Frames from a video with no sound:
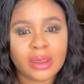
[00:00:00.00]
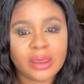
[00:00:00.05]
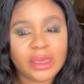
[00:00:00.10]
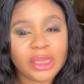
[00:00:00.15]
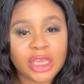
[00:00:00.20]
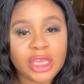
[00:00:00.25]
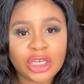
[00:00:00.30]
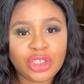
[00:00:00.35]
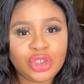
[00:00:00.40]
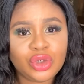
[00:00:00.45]

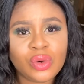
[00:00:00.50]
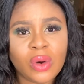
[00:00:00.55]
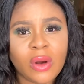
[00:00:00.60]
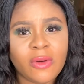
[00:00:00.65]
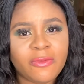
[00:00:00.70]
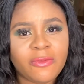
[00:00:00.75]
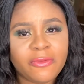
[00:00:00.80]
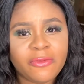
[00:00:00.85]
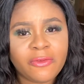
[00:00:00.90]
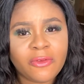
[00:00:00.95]
The issue
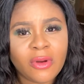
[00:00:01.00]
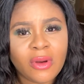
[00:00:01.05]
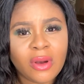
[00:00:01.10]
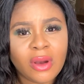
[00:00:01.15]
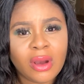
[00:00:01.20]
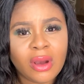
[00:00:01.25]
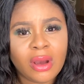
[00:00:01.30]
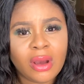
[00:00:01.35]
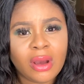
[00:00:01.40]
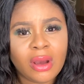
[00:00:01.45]
of
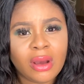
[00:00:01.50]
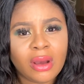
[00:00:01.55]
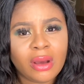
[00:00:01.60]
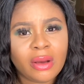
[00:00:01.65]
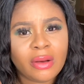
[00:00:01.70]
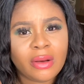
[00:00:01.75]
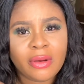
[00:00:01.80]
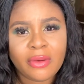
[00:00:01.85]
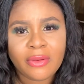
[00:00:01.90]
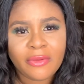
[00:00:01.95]

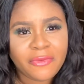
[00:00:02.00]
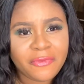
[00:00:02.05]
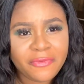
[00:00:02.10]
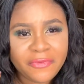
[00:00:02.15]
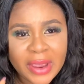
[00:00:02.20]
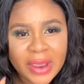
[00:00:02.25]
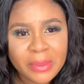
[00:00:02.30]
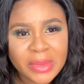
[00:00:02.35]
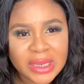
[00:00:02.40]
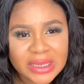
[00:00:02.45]

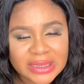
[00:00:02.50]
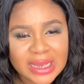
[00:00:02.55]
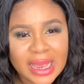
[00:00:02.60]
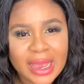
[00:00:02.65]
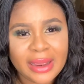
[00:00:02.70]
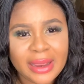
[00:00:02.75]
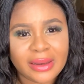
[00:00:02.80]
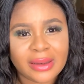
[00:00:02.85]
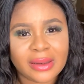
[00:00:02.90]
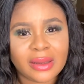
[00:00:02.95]

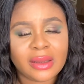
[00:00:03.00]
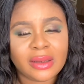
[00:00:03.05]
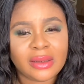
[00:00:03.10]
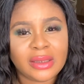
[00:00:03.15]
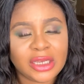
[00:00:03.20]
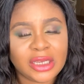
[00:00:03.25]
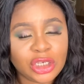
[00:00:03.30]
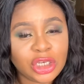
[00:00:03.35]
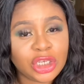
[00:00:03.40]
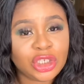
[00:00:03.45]
femicide,
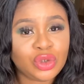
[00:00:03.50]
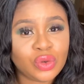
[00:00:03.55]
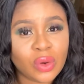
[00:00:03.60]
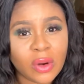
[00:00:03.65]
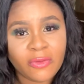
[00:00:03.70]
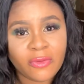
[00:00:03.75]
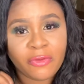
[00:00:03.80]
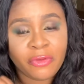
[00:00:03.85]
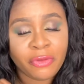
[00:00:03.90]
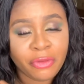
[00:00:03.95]
the issue
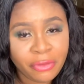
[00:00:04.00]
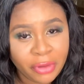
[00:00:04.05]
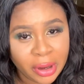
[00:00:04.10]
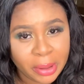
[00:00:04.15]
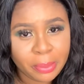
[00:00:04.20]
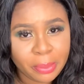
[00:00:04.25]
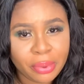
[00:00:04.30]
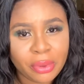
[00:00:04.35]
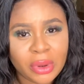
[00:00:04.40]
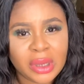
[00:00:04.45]
of
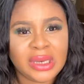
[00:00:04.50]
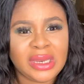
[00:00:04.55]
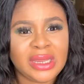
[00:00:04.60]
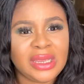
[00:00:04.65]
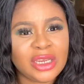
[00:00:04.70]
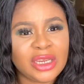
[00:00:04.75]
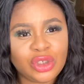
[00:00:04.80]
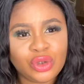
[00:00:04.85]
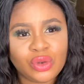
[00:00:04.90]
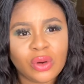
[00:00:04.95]
rape,
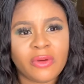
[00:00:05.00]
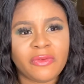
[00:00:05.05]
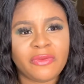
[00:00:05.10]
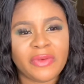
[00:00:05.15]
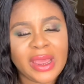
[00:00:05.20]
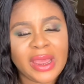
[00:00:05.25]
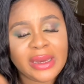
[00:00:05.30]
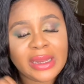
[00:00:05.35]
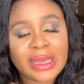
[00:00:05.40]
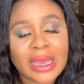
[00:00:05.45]
the issue of
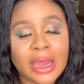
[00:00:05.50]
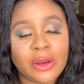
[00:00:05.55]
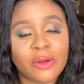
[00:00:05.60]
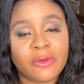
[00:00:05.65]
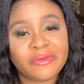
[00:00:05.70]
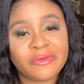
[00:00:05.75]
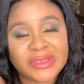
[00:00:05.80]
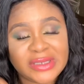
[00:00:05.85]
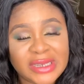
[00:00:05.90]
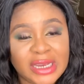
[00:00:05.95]
any kind
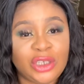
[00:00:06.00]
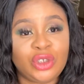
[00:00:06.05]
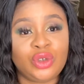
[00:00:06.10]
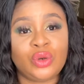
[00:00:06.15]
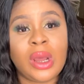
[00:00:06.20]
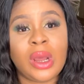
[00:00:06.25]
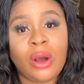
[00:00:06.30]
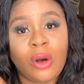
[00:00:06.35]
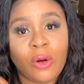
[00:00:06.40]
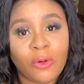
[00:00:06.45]
of
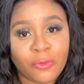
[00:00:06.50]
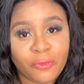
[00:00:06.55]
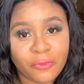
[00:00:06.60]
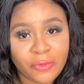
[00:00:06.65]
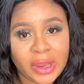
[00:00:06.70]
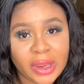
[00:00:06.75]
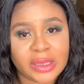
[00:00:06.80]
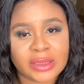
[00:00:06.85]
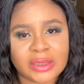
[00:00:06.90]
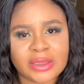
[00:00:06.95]
sexual
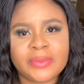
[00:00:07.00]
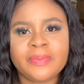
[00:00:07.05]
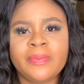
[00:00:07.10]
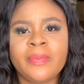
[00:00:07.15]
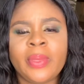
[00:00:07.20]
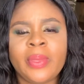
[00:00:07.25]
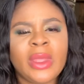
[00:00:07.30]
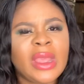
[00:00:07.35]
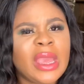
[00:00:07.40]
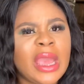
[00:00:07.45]
offense
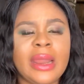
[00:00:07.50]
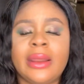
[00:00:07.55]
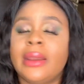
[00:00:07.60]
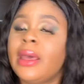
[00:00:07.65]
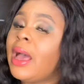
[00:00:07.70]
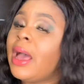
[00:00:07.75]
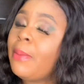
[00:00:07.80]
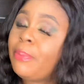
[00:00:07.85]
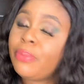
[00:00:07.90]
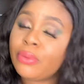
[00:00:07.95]
can
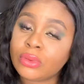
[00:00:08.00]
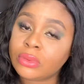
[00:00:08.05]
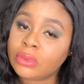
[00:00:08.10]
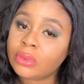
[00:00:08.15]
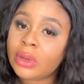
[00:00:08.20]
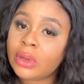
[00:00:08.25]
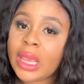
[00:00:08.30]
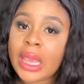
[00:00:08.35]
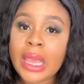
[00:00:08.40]
happen